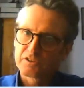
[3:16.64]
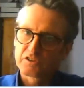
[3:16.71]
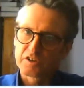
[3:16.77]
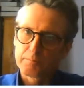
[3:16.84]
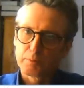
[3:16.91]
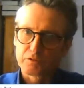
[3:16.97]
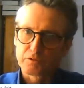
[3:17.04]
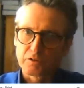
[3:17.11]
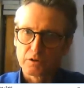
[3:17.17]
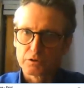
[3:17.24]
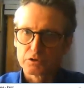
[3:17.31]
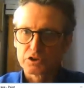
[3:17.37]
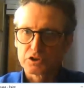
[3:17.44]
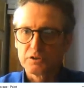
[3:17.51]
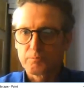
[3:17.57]
It's a simple
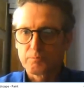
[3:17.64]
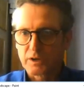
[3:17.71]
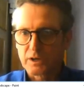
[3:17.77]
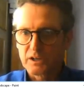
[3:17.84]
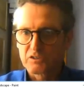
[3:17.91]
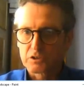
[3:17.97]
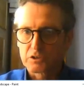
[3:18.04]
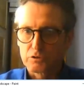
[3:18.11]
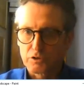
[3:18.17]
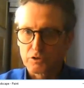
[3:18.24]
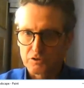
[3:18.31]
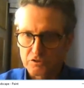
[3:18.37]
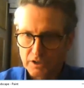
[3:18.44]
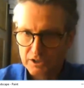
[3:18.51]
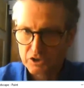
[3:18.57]
solution, and here's a
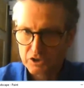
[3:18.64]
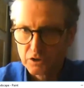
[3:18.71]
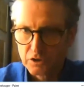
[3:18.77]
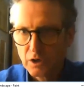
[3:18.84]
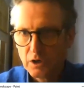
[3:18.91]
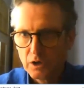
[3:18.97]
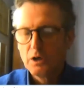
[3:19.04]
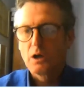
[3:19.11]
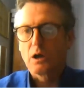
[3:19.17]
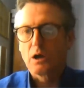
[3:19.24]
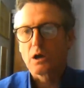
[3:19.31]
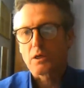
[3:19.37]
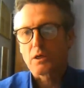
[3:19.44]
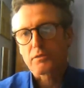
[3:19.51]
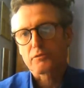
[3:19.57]
cross-section
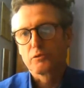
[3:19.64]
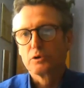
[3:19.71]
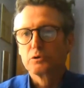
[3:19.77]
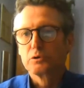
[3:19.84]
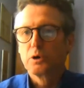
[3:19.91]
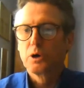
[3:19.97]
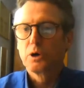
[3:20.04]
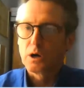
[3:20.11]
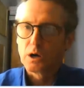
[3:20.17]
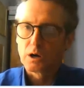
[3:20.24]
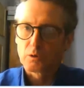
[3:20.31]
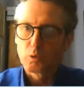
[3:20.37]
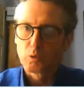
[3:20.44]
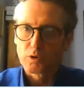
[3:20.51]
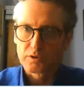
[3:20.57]
through
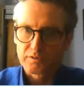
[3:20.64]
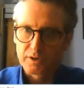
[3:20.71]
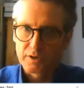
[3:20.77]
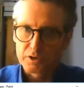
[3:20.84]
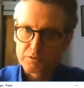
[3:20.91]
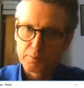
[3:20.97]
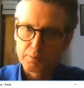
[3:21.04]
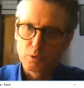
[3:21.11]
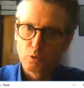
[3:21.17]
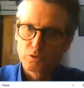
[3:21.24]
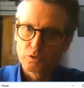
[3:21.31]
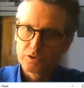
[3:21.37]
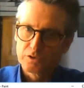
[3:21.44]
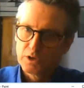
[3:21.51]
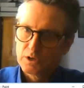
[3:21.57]
one of those
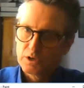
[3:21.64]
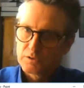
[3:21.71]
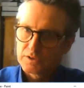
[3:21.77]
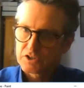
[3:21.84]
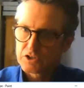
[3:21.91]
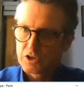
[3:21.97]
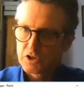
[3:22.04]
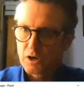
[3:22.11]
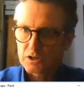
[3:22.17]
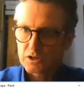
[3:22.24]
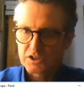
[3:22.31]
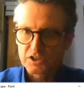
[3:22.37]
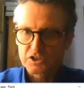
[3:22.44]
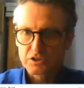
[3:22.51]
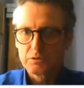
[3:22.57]
pores. This
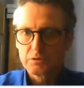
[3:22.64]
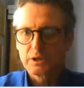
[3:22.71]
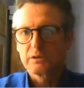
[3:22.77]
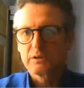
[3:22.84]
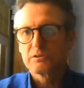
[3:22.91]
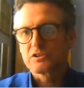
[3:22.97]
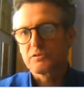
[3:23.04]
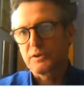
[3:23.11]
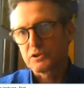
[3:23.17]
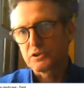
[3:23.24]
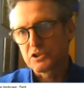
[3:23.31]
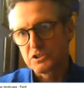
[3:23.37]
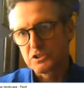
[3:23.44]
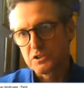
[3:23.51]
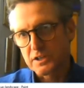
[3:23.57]
dark tissue here is the
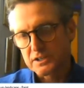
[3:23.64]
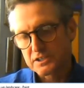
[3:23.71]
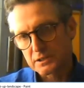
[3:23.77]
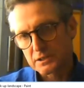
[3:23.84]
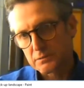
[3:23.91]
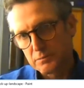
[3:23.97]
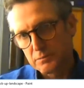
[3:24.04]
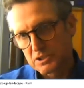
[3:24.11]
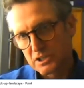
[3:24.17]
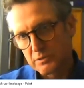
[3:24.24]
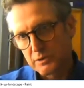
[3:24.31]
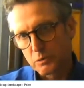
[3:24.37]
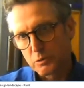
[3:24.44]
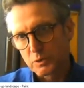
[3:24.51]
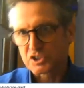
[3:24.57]
photosynthetic
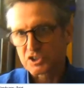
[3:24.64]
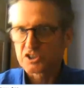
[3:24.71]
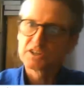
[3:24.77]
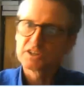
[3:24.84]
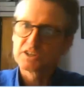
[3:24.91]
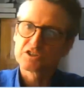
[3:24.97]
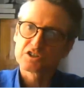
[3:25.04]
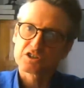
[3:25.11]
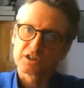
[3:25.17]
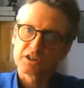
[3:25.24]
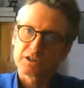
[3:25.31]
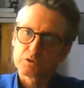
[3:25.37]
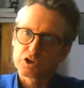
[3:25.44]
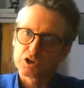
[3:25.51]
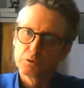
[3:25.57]
material, which needs the
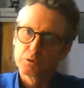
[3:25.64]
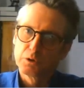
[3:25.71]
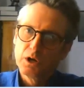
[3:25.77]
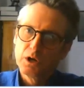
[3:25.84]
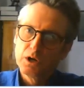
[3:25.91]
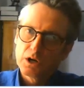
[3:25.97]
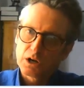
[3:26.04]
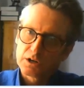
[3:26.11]
CO2,